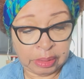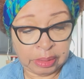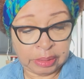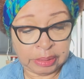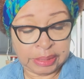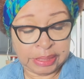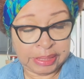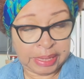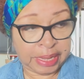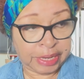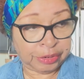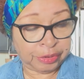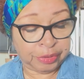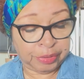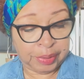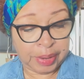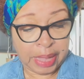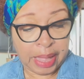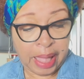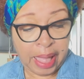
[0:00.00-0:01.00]

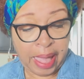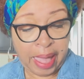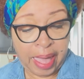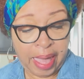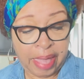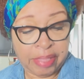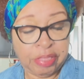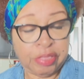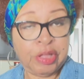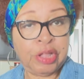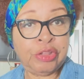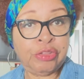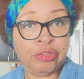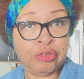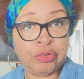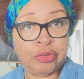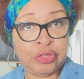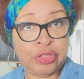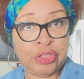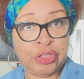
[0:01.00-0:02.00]
container, and then
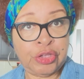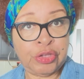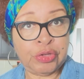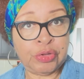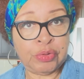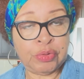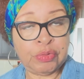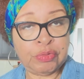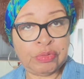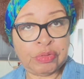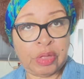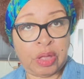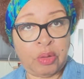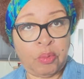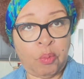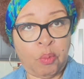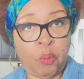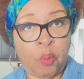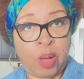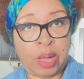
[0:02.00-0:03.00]
you use
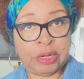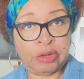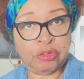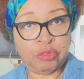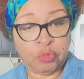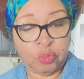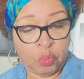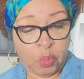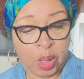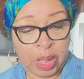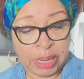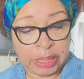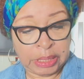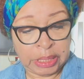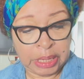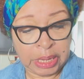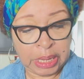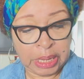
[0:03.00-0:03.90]
1-to-1